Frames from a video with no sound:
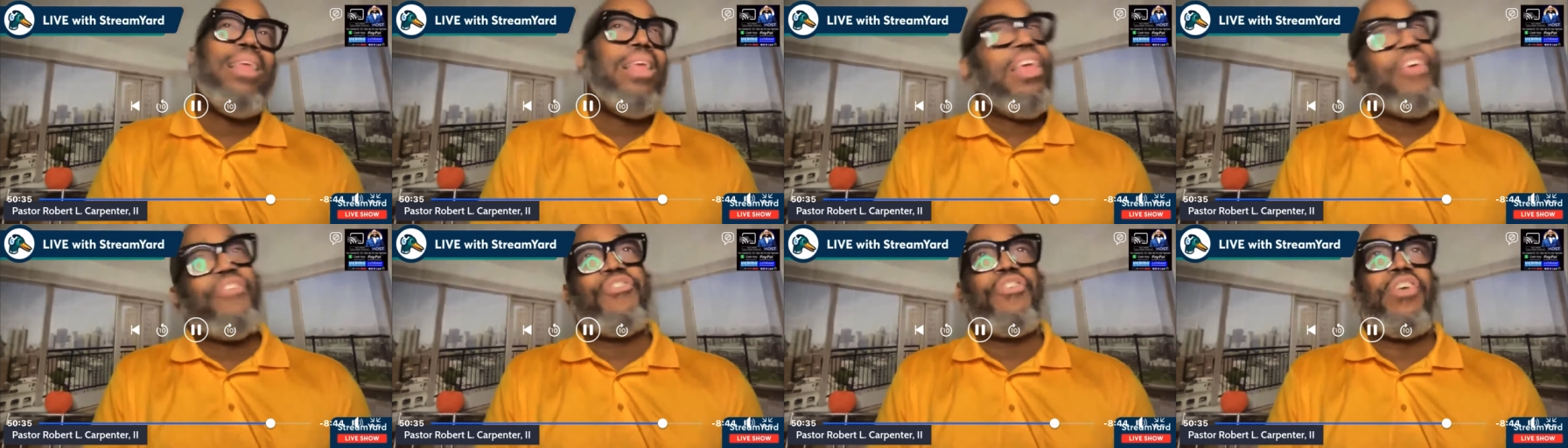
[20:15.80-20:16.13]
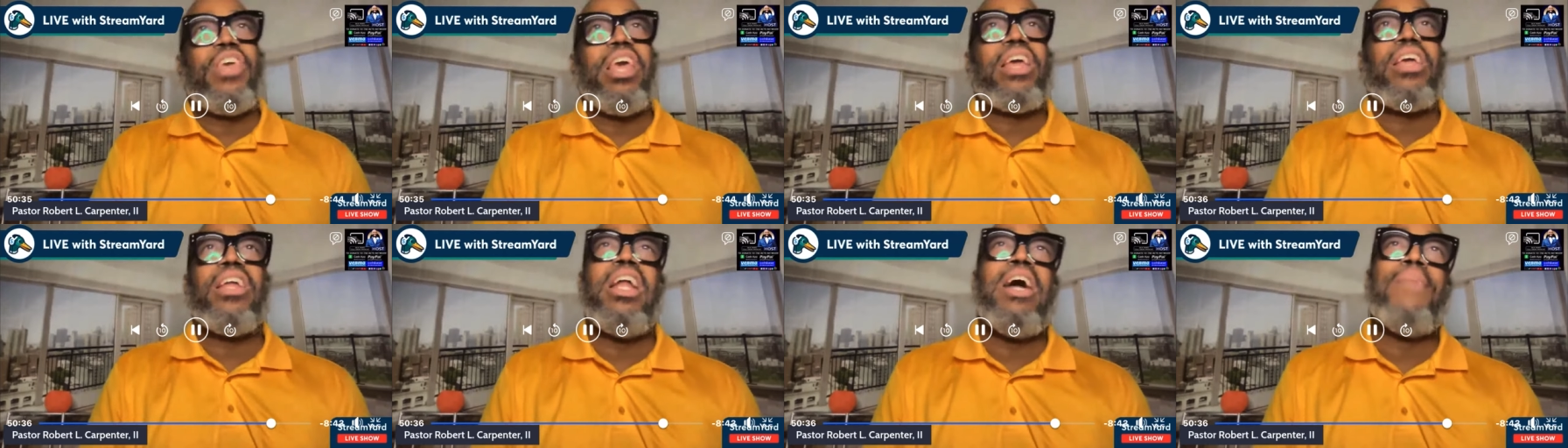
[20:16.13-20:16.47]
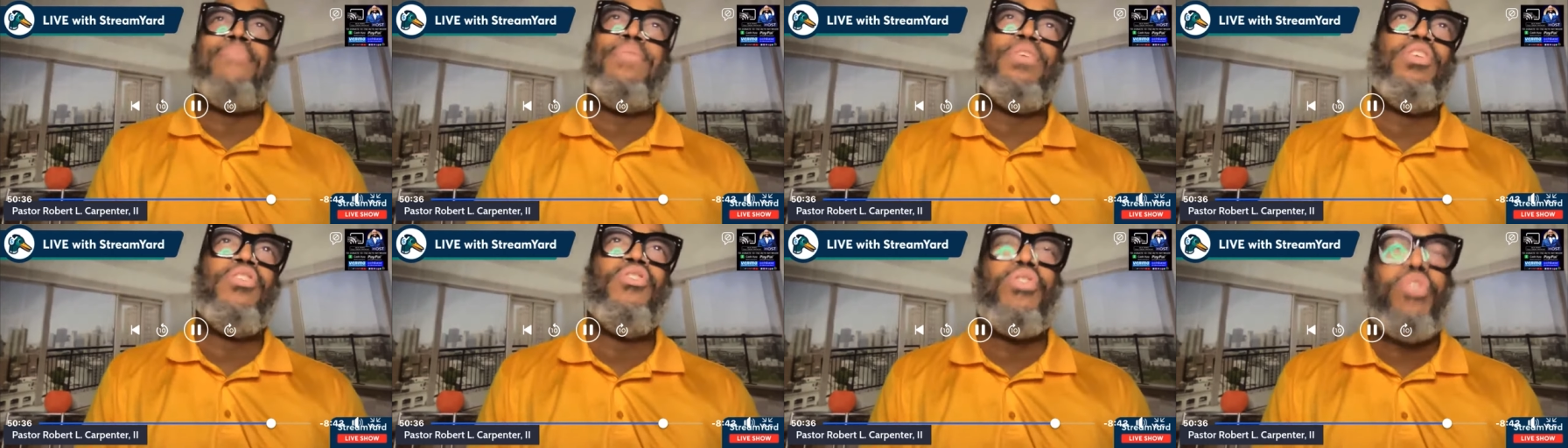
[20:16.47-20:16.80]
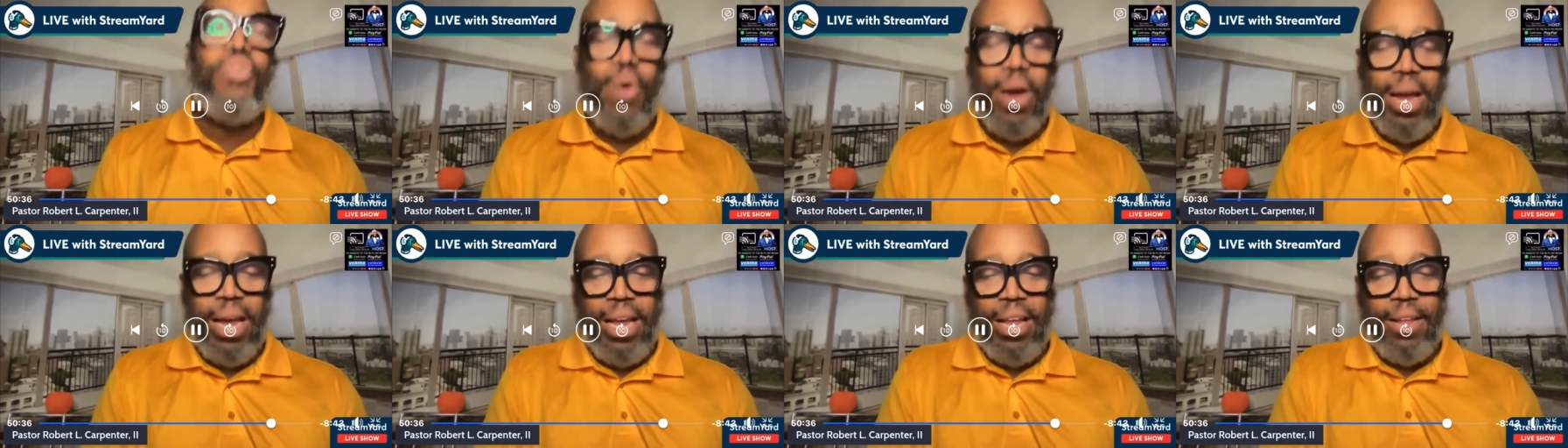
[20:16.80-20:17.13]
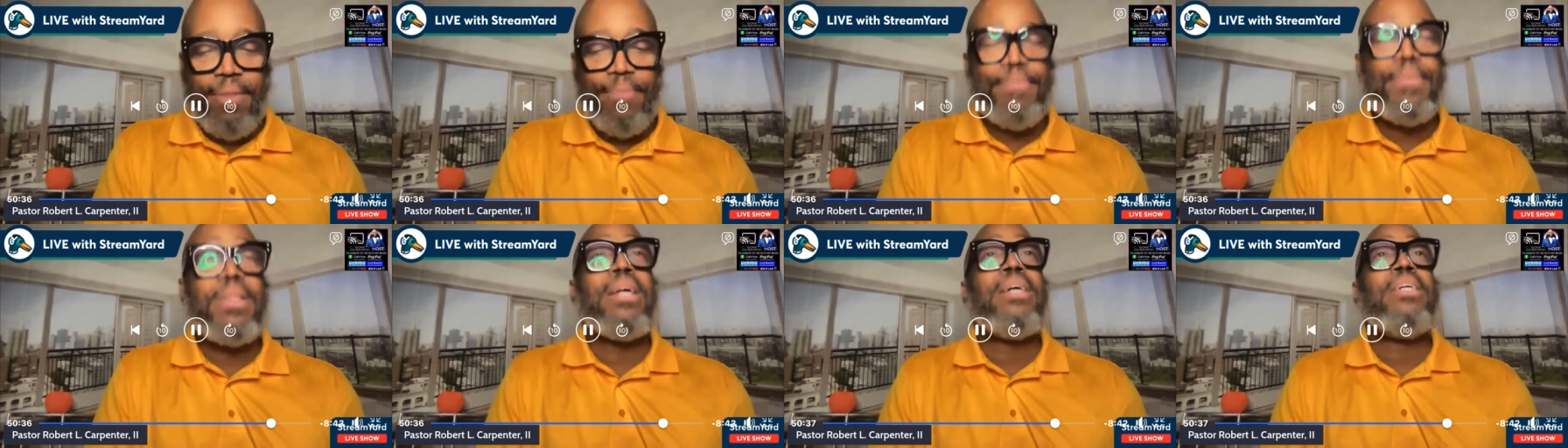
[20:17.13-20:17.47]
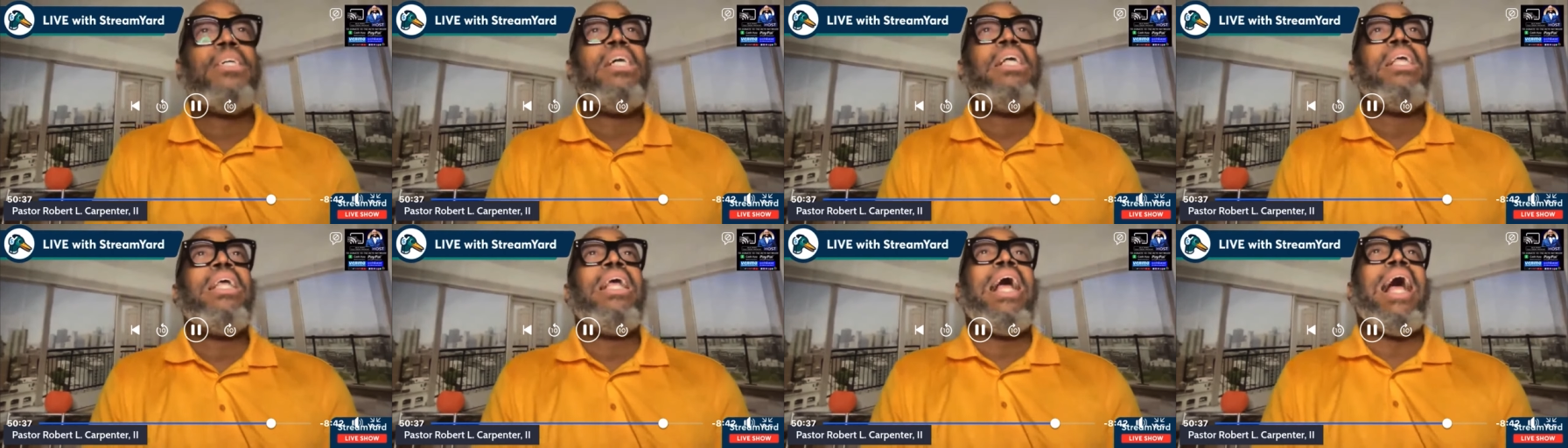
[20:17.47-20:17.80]
is kicking up in Ukraine.
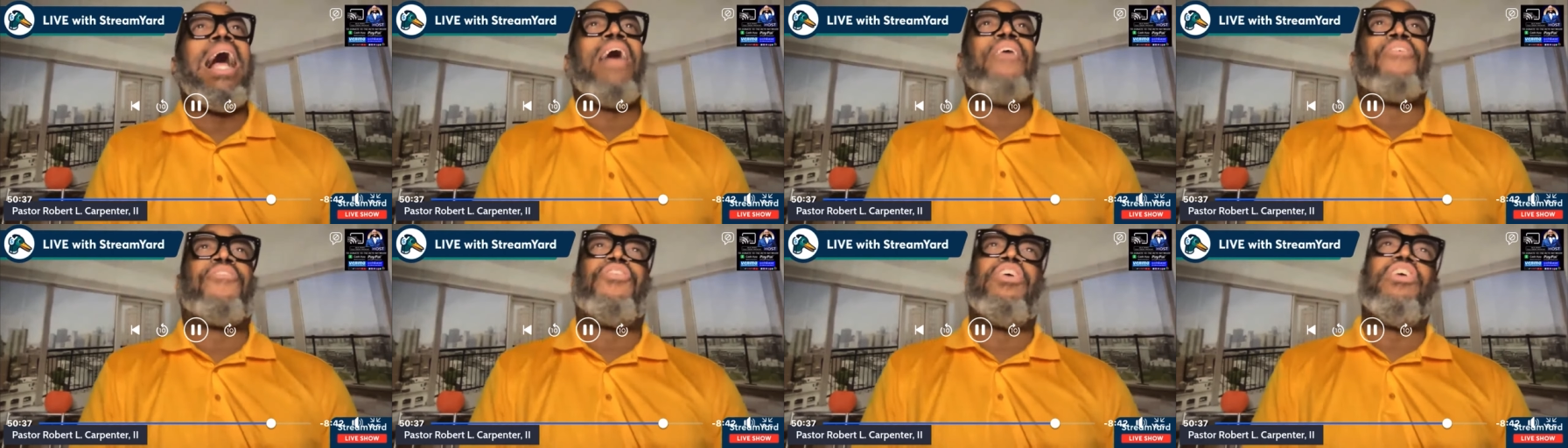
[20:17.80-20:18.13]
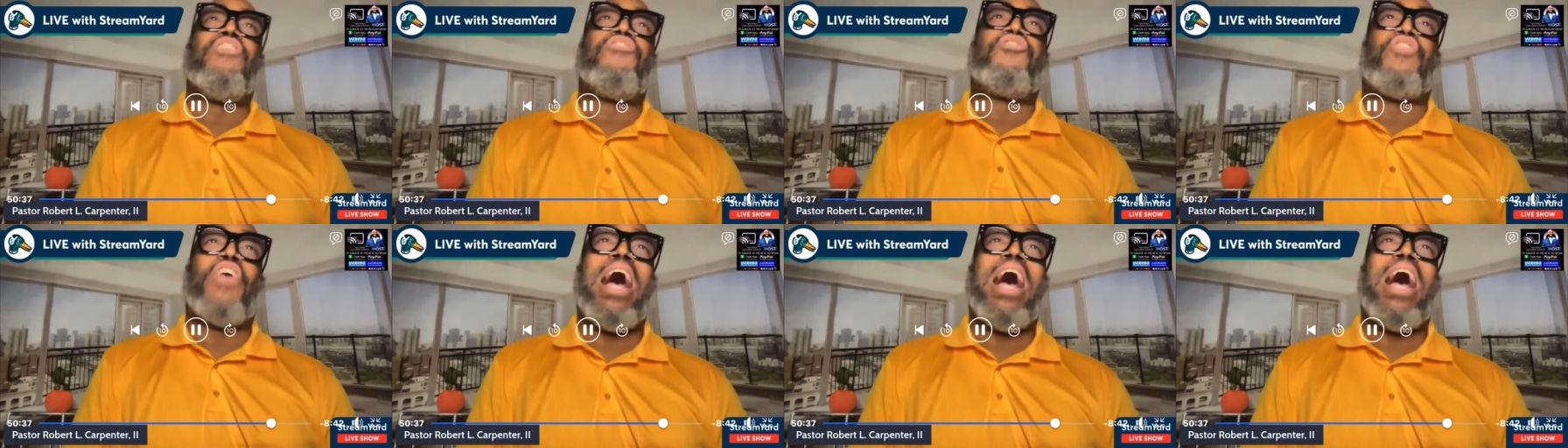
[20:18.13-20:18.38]
I see